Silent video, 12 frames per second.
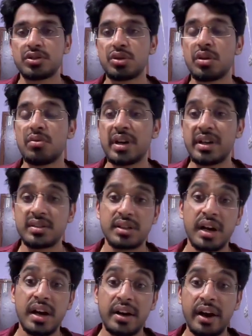So now let us
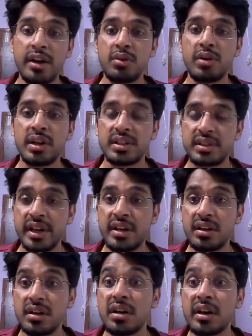try to
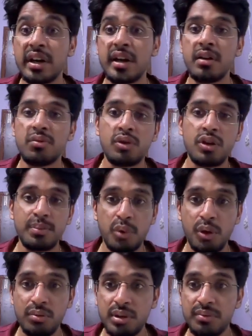understand a real world
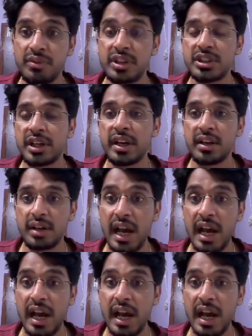problem which I